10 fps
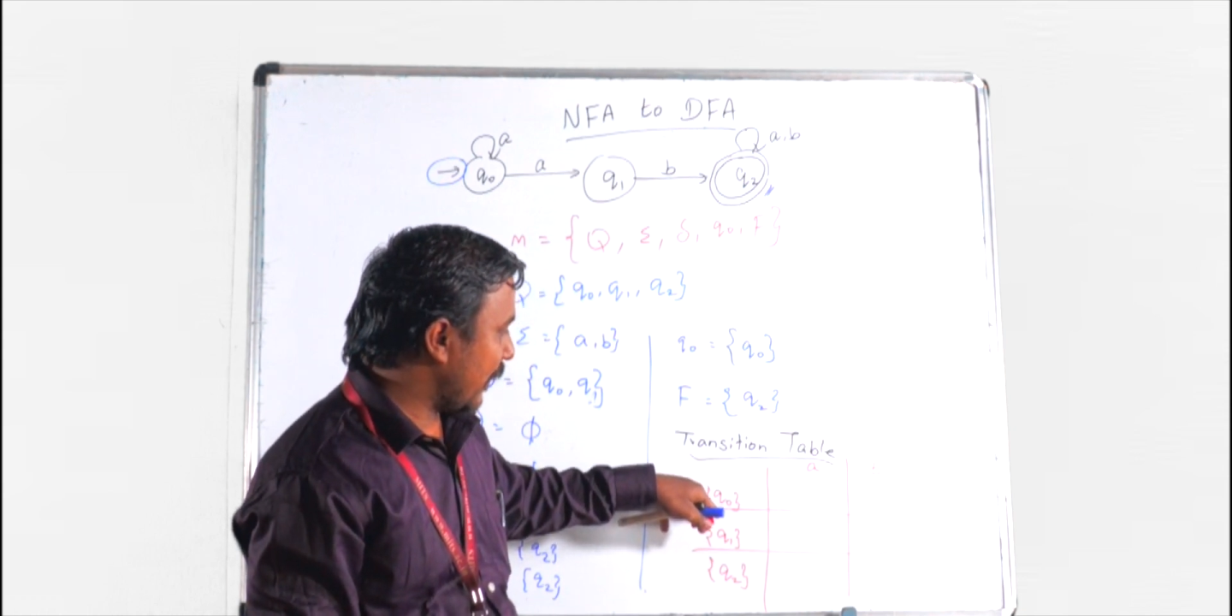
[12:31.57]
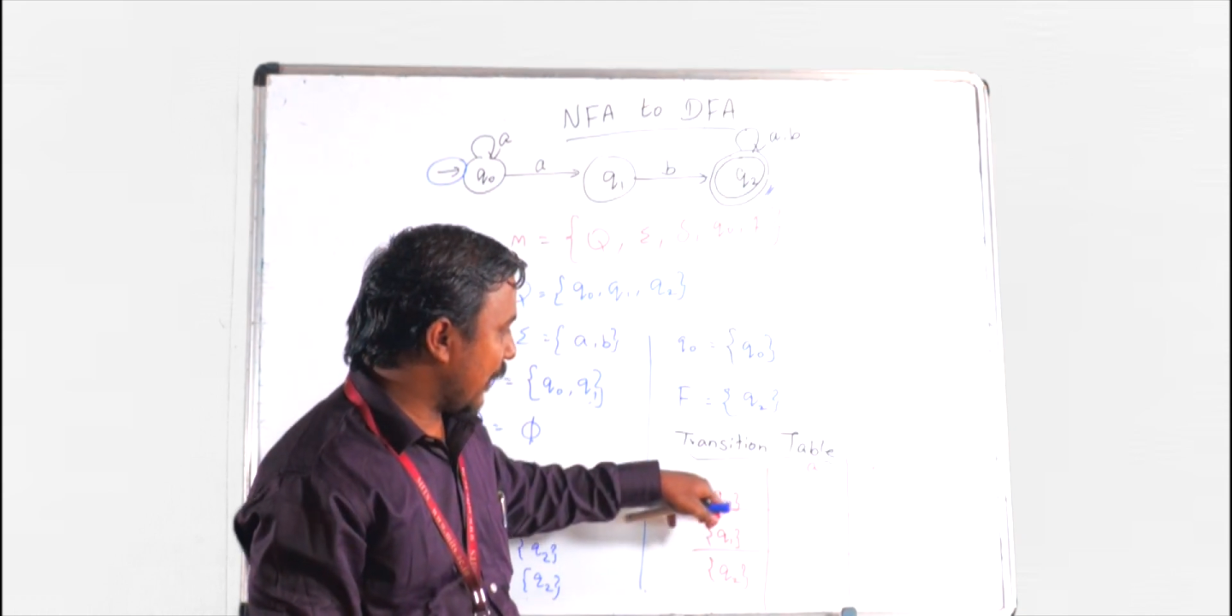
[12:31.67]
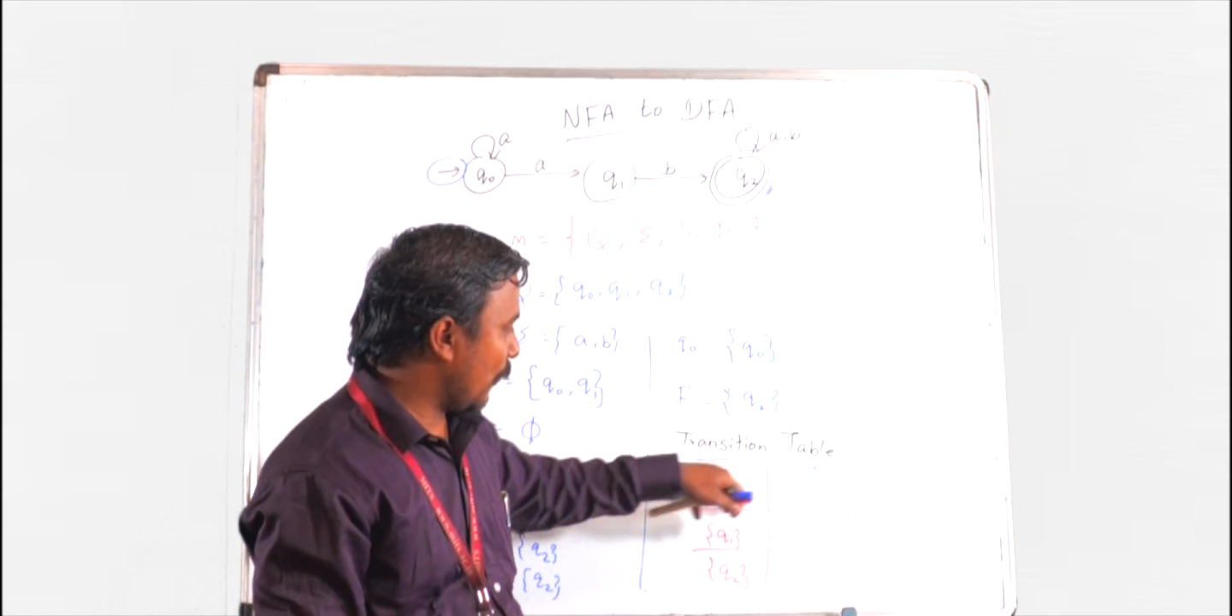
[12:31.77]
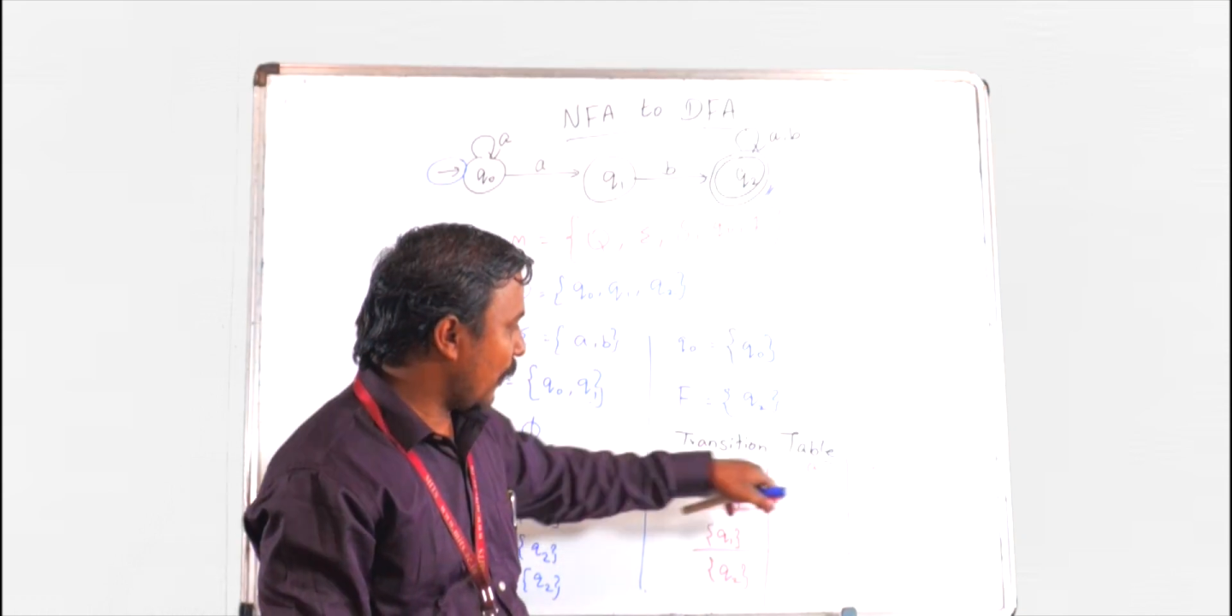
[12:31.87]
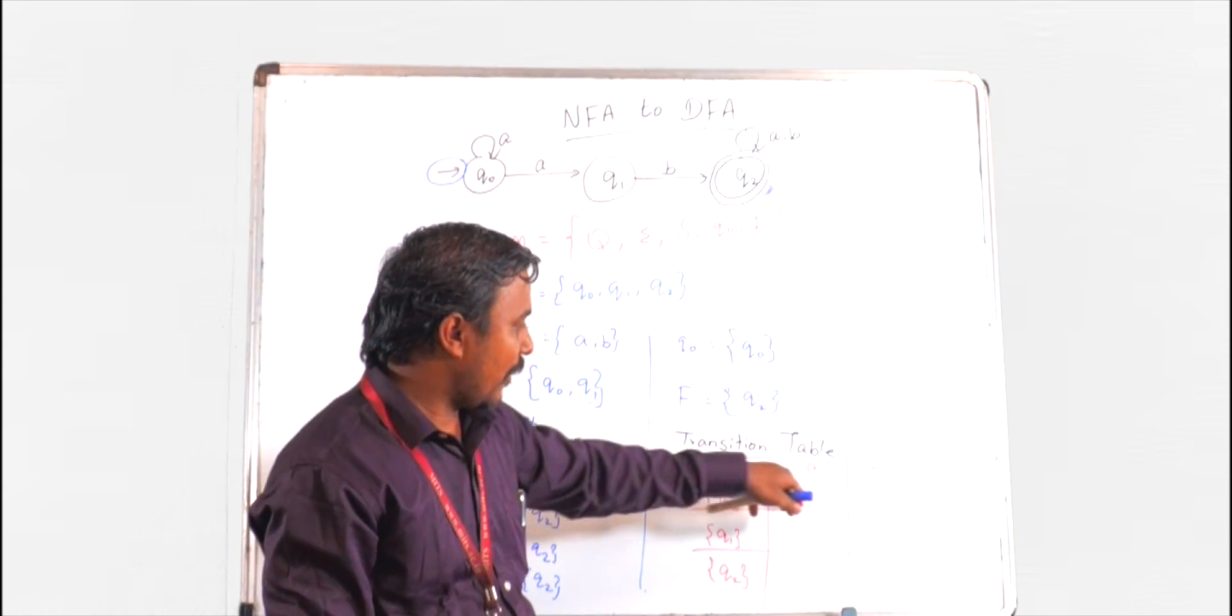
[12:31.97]

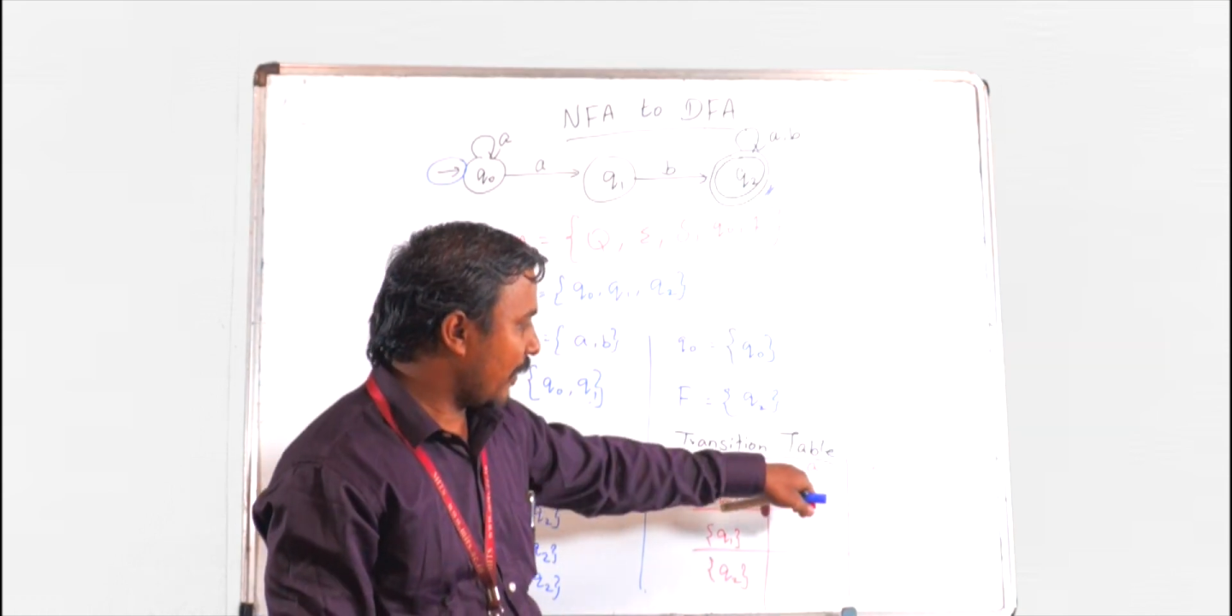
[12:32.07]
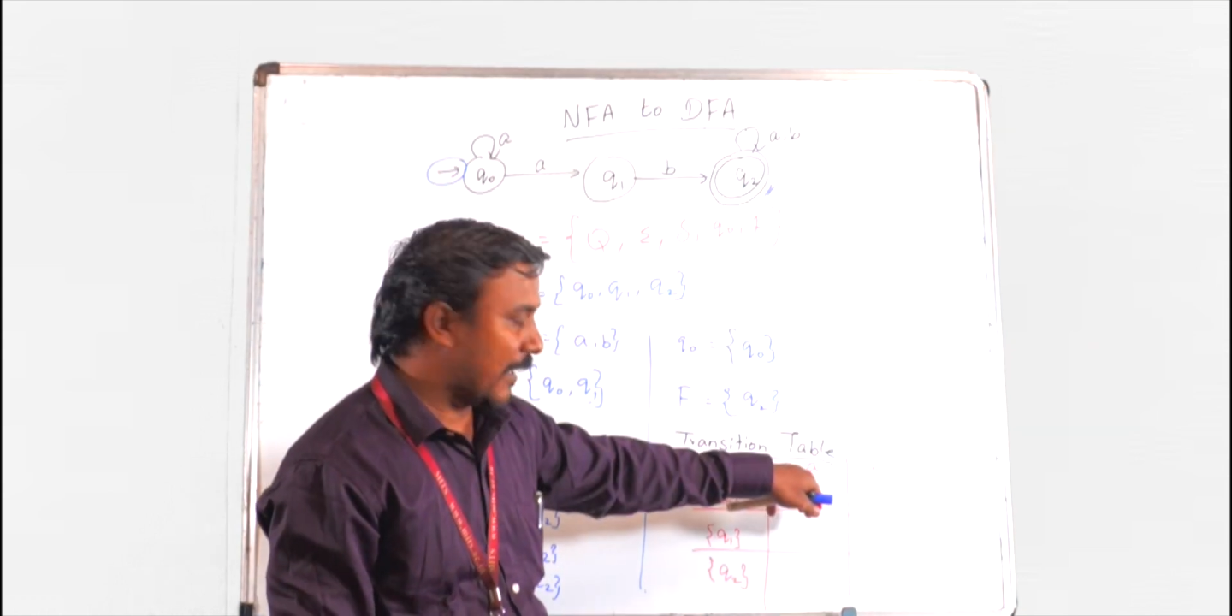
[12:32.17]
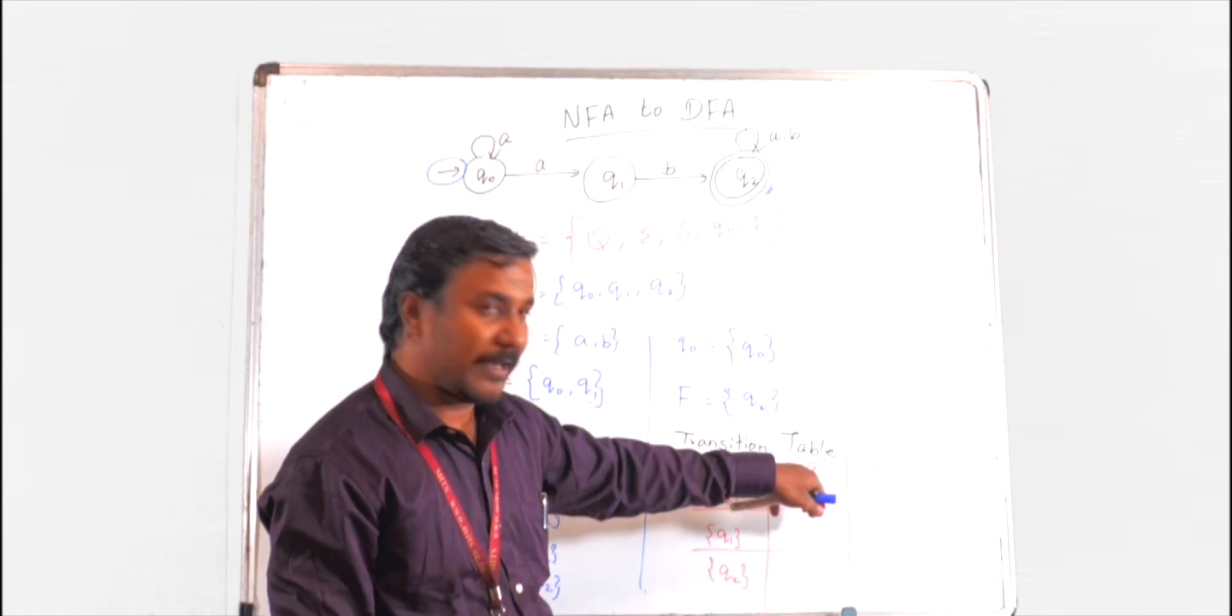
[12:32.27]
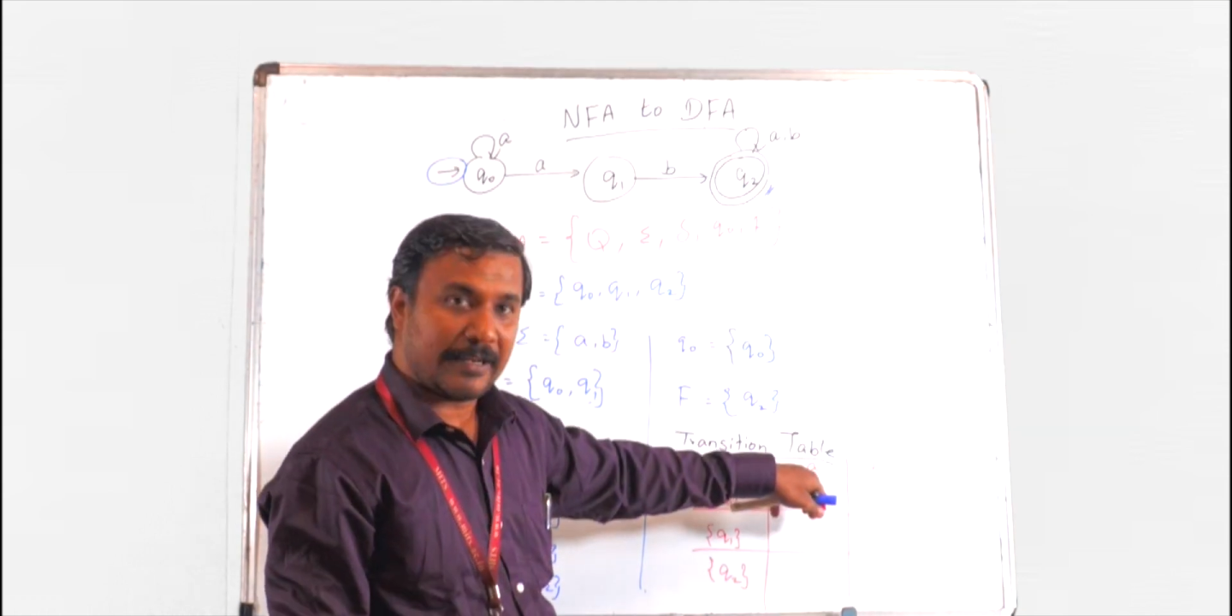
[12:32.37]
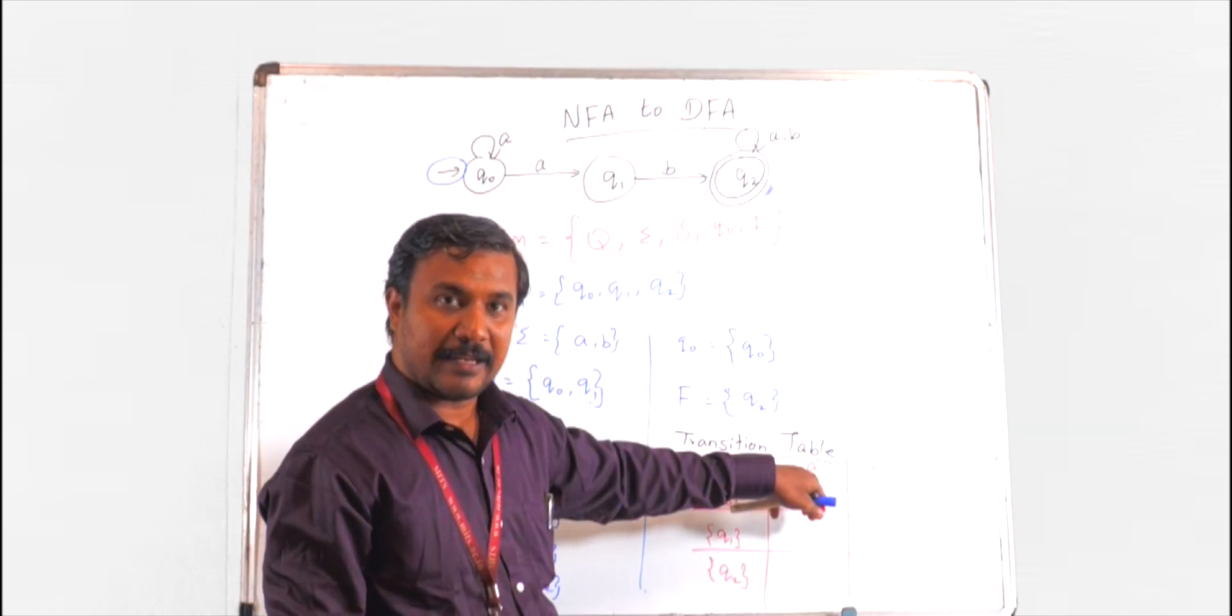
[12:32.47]
Q0
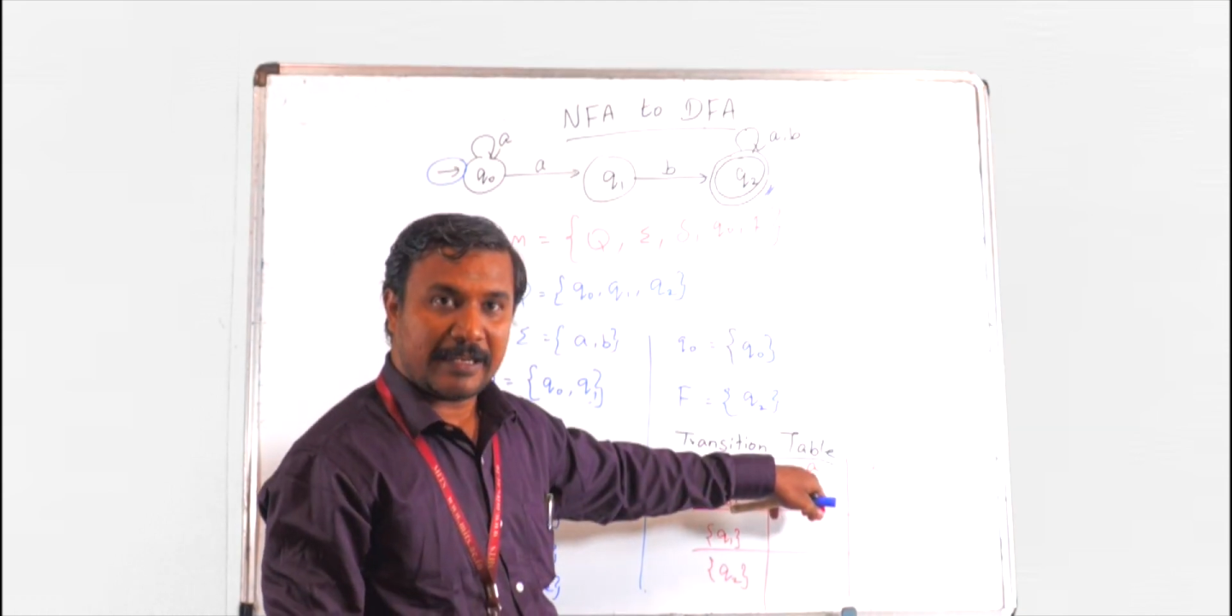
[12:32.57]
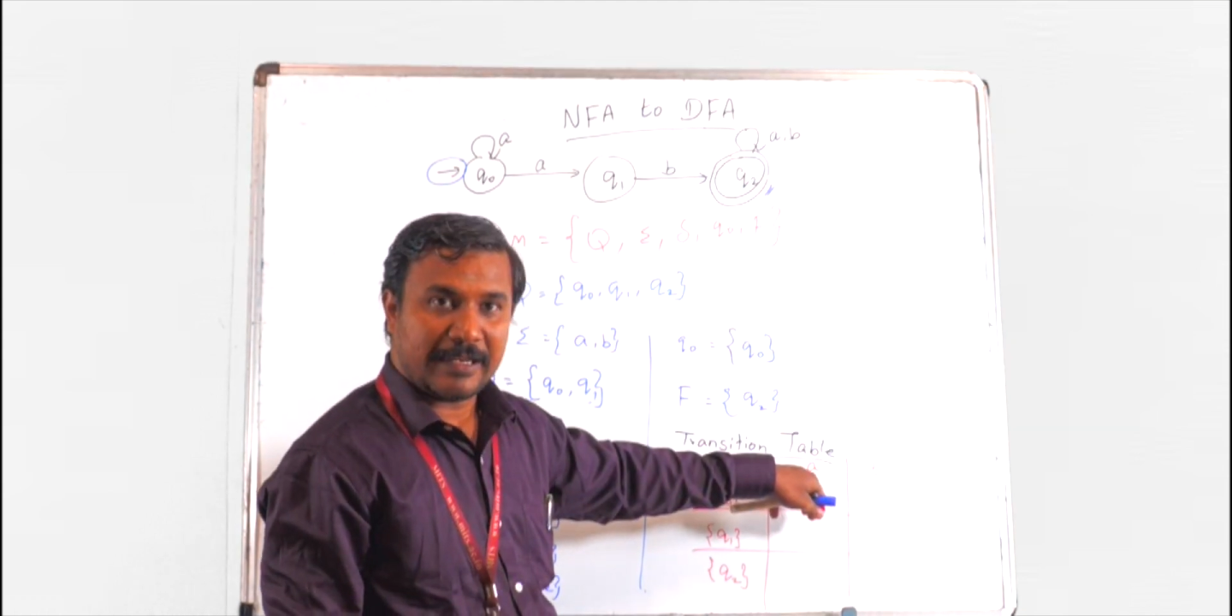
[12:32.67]
and